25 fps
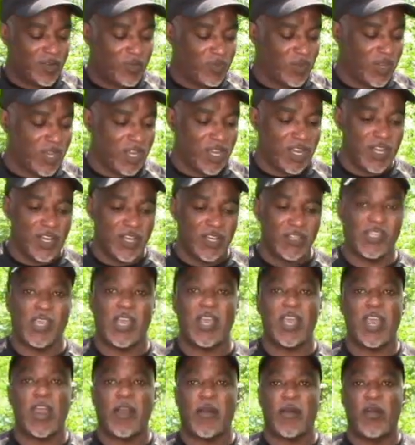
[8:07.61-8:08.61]
because
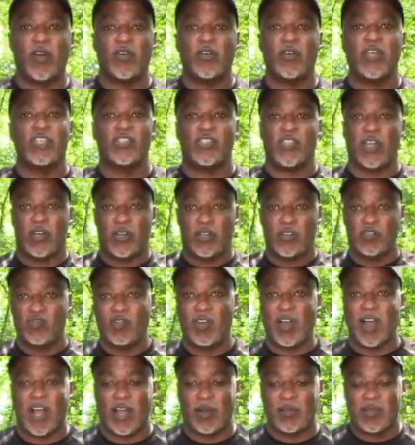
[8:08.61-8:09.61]
the arrow is going to
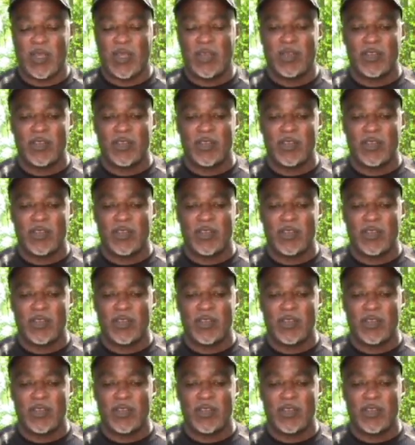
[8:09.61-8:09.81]
drop.